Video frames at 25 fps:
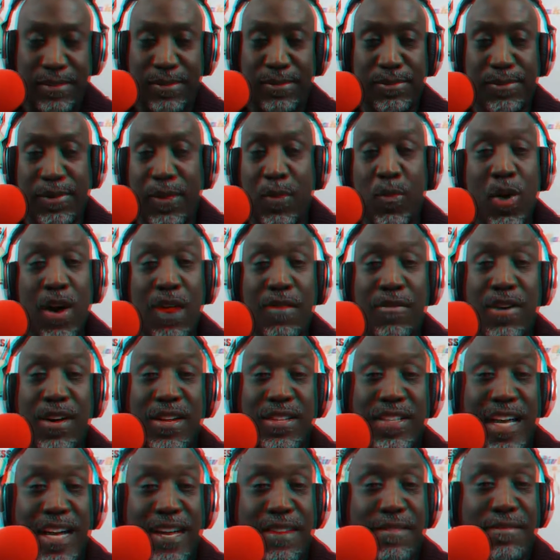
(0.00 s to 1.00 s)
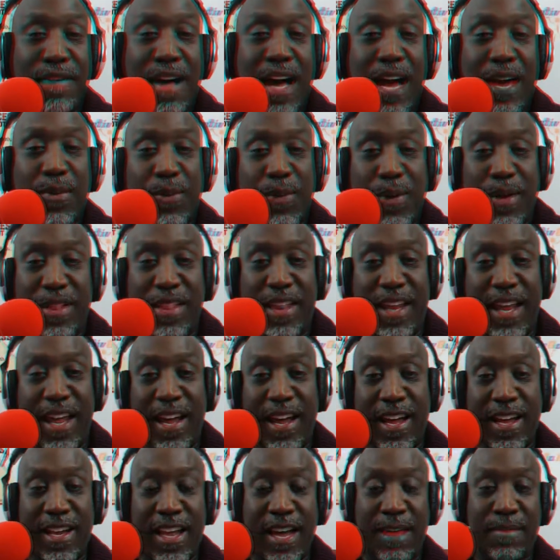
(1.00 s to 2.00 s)
wherever else I can find one
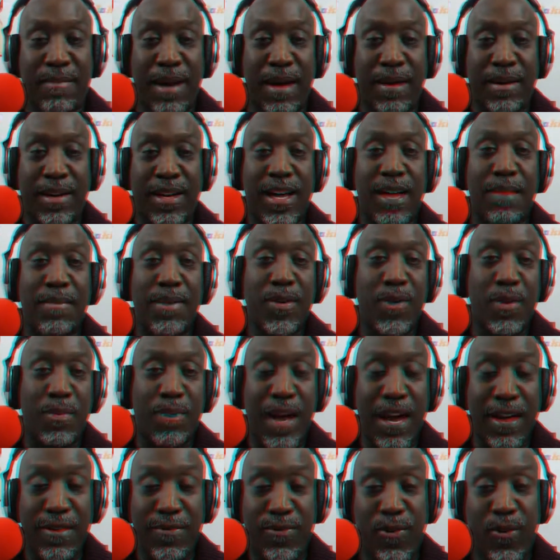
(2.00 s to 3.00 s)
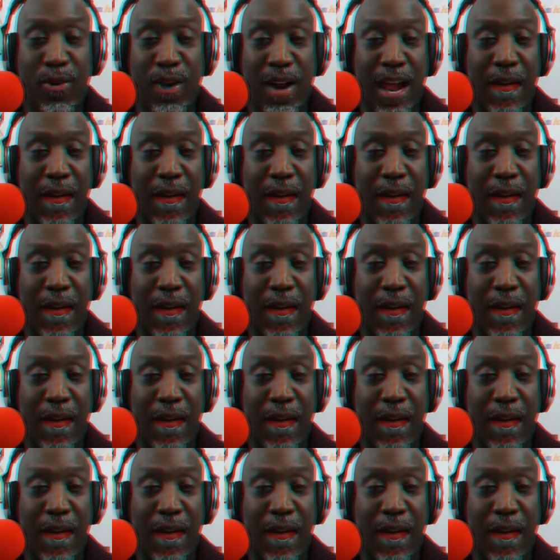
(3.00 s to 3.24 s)
that my company will pay for, and